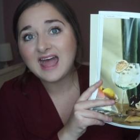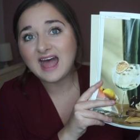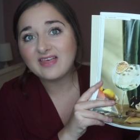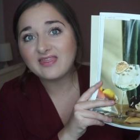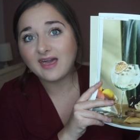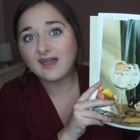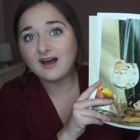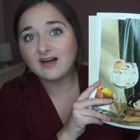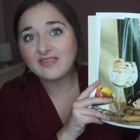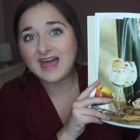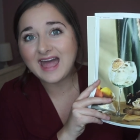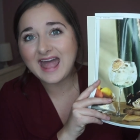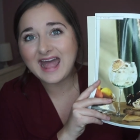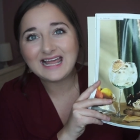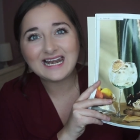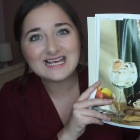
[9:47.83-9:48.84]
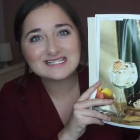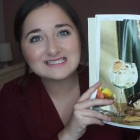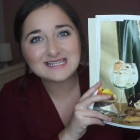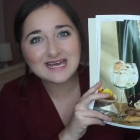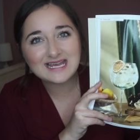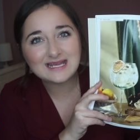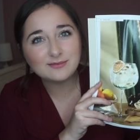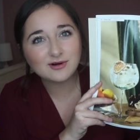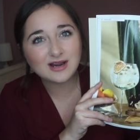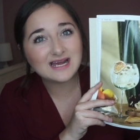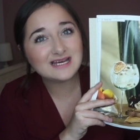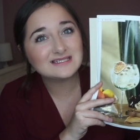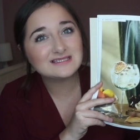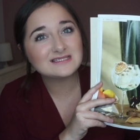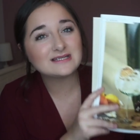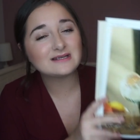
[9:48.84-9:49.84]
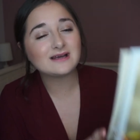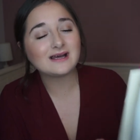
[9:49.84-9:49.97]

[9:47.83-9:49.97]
and they are that LSA brand.